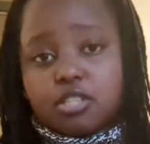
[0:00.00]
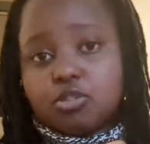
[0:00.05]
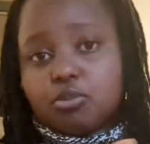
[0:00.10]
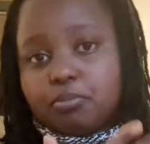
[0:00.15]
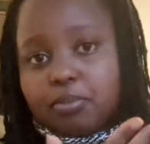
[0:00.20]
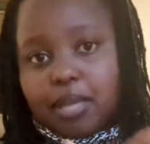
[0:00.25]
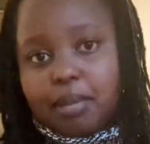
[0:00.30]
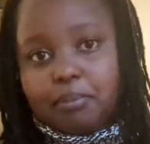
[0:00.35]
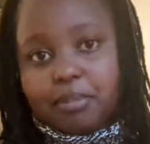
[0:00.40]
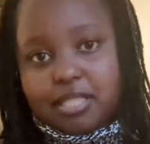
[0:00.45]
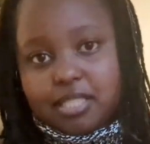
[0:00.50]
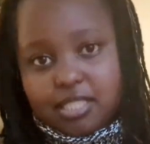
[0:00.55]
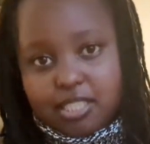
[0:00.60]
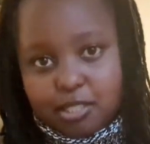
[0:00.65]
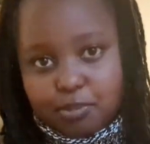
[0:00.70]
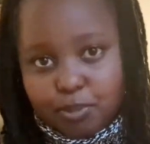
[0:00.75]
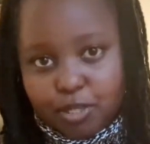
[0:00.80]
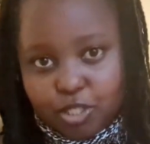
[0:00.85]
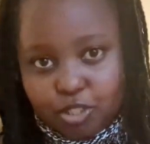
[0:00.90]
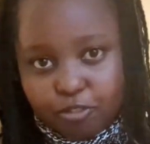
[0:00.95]
SOP means
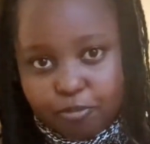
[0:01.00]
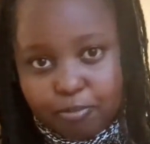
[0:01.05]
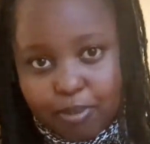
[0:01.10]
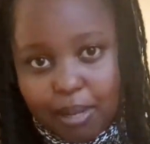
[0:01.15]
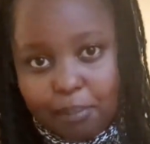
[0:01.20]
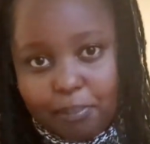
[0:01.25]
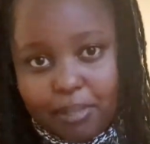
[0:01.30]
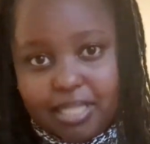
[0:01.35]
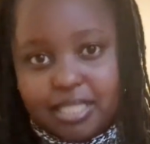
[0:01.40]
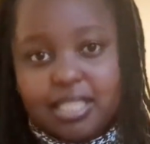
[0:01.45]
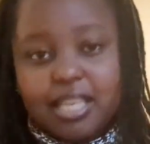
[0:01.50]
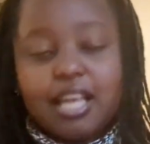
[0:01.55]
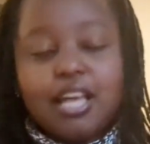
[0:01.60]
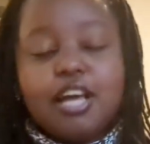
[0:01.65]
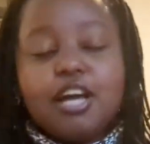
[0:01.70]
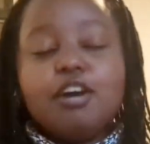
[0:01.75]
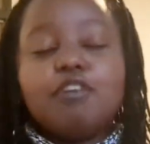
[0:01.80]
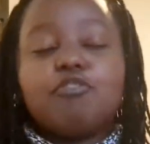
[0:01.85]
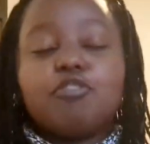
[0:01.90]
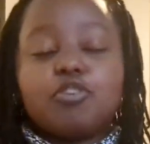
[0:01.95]
statement of purpose.
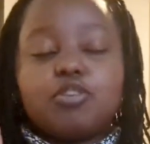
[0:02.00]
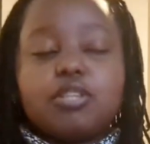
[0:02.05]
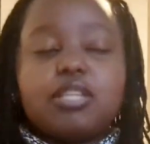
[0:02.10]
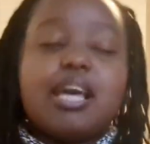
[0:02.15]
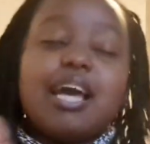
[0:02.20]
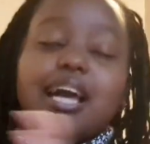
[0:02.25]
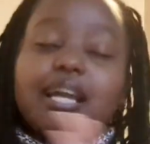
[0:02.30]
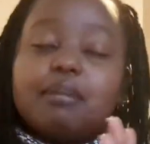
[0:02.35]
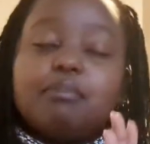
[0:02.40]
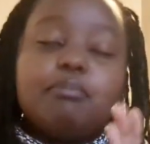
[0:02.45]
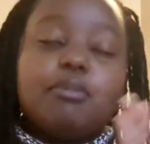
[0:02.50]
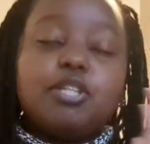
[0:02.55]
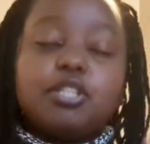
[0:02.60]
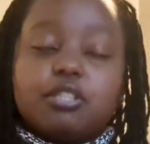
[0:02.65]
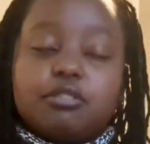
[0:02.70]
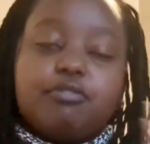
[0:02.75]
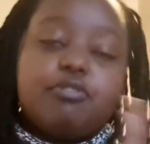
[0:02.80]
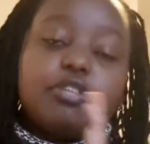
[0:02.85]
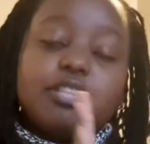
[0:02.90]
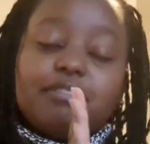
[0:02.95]
For
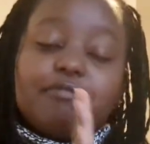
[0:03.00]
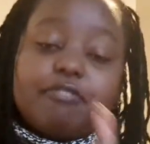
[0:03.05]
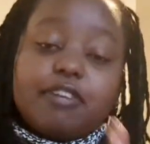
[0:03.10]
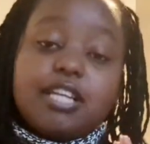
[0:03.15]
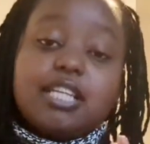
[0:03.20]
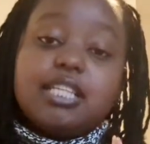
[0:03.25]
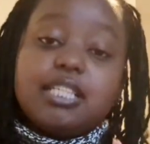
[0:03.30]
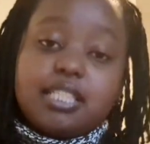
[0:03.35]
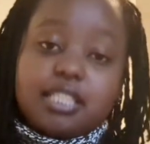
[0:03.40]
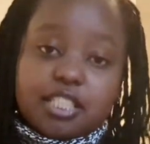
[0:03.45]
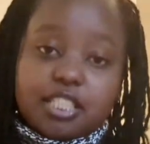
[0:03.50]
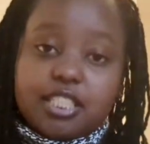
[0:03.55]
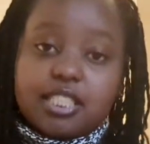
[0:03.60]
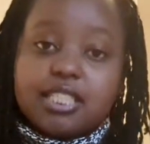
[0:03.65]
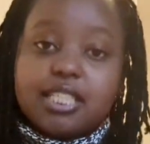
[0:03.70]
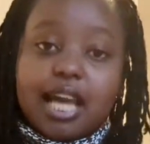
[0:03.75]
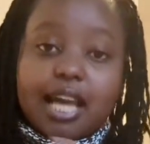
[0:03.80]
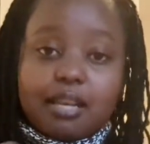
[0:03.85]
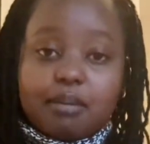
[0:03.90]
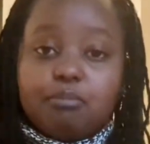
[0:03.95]
the very
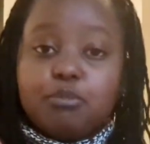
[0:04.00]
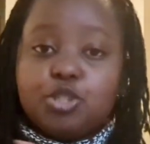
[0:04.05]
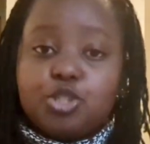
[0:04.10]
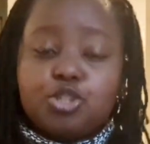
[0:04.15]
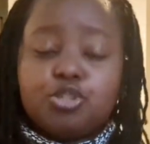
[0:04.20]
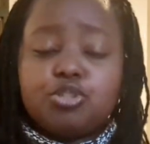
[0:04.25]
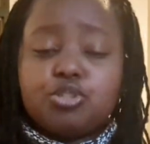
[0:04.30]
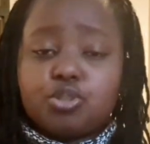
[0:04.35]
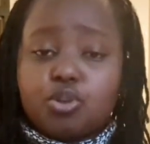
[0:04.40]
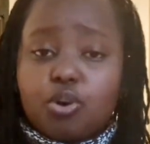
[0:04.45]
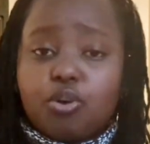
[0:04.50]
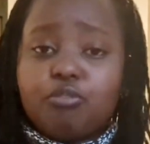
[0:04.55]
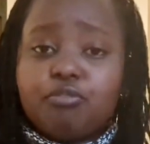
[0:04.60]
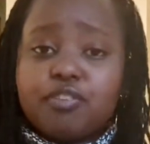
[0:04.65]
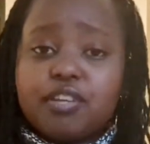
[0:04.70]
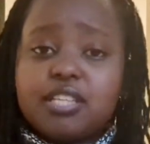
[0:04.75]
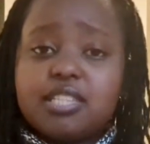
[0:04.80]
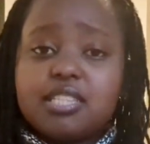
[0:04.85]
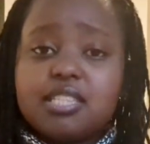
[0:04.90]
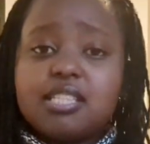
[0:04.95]
strict admissions
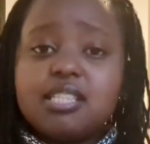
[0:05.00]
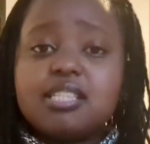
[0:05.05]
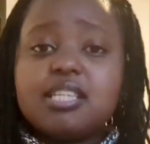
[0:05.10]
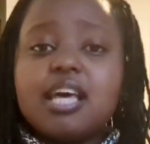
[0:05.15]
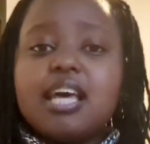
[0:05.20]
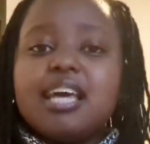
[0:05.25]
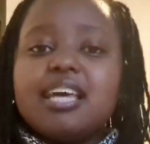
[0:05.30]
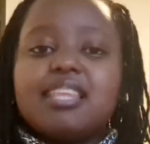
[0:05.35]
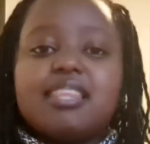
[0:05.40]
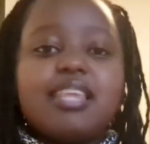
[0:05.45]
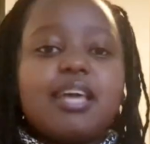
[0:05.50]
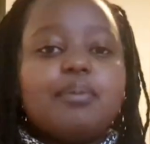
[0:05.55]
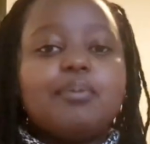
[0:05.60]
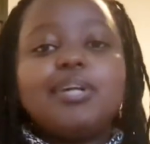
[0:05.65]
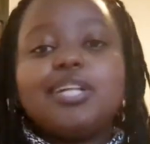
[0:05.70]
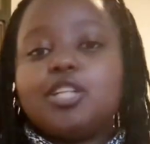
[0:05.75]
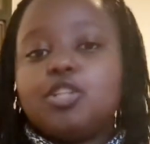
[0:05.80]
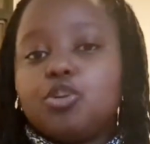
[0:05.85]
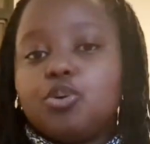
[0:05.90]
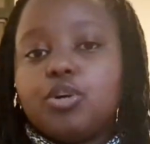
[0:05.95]
offices, they
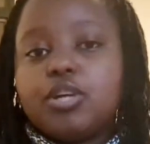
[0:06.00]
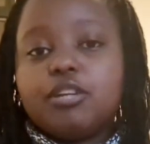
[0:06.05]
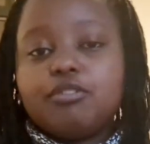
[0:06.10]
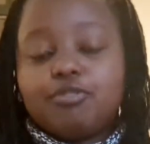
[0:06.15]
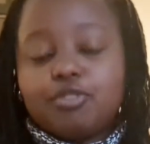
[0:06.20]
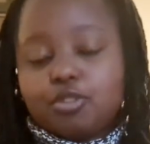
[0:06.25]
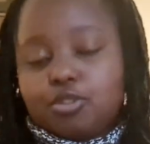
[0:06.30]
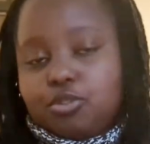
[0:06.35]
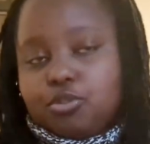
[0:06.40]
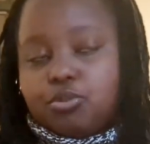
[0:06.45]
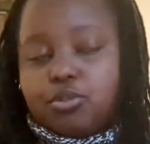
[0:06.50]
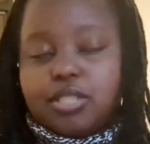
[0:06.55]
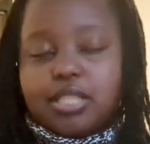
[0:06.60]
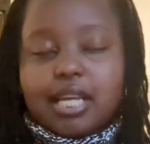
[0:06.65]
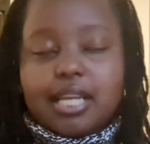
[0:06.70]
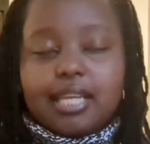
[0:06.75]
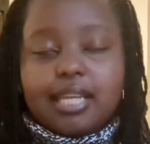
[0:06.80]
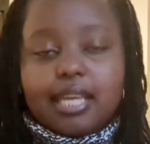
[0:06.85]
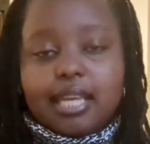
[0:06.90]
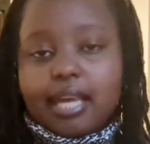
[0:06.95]
will know if you use
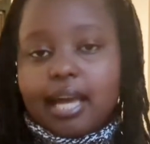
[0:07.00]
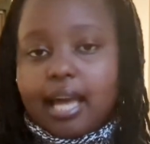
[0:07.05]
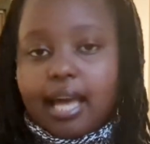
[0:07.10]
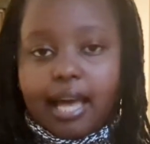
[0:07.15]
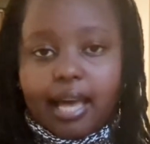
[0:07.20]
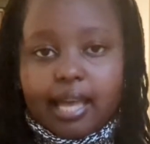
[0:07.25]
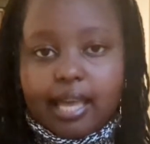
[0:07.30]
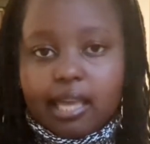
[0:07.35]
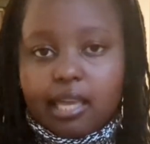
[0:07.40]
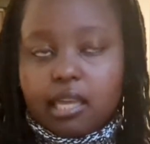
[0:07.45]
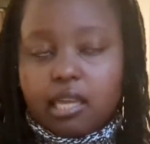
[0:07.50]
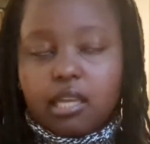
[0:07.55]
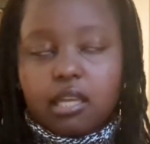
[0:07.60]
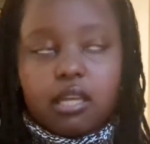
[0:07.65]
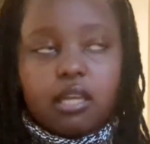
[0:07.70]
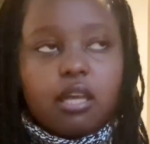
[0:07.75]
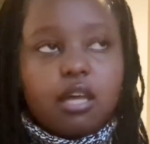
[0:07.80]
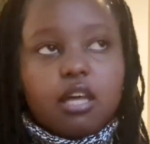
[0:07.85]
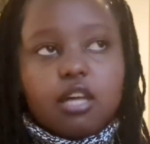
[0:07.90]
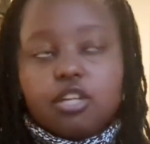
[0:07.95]
an AI
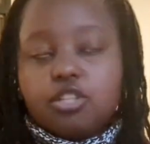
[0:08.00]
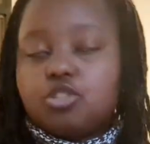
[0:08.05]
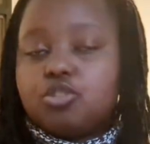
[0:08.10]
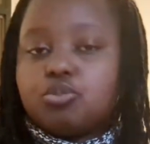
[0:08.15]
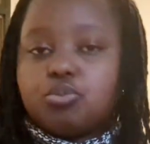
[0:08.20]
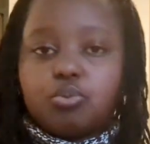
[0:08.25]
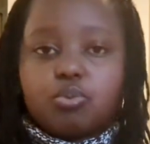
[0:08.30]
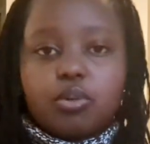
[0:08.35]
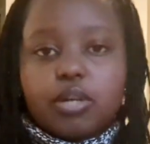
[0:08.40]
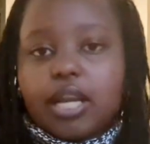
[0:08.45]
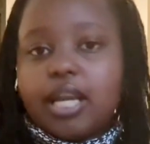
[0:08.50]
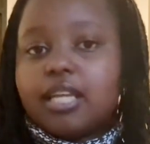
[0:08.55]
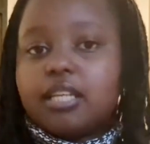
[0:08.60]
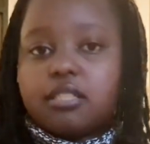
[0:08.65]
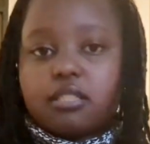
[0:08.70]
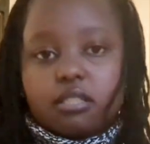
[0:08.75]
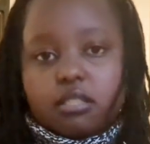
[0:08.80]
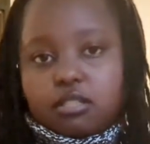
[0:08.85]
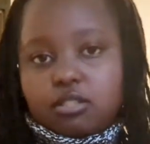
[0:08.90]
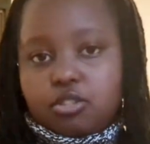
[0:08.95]
to
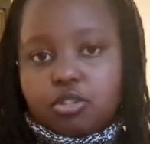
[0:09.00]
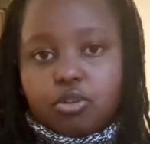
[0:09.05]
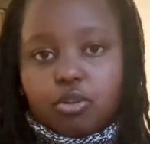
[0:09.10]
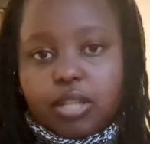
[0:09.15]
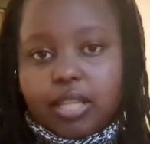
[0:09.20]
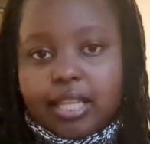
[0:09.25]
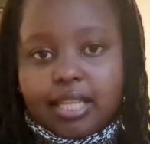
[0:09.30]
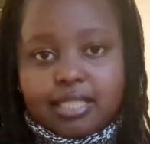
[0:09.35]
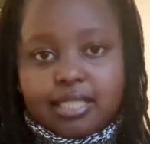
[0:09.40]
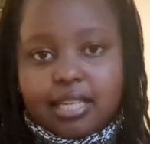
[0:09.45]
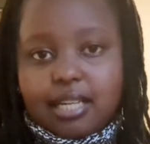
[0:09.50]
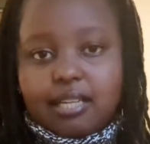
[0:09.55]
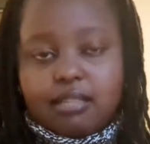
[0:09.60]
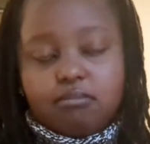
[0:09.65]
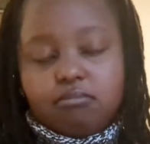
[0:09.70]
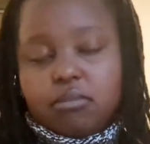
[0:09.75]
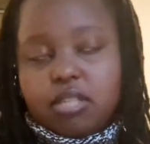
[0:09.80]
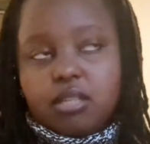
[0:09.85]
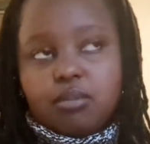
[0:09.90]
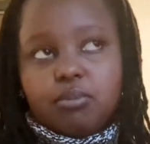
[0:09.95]
write your letter.
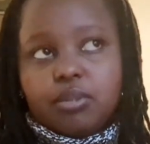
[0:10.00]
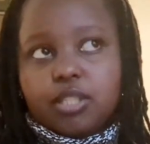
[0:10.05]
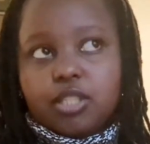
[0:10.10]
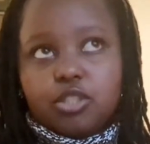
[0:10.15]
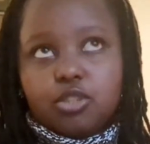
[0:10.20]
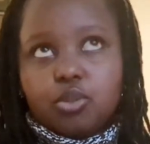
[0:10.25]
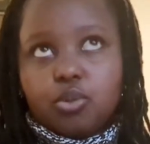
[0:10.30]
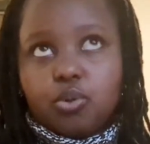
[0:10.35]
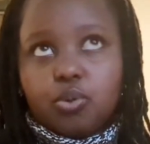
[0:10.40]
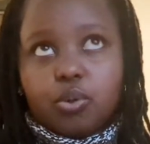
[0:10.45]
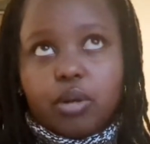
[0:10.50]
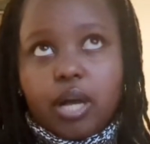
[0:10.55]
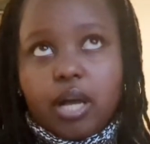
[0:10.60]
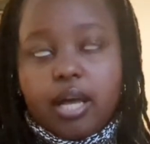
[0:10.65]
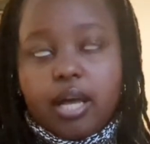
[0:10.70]
They will know.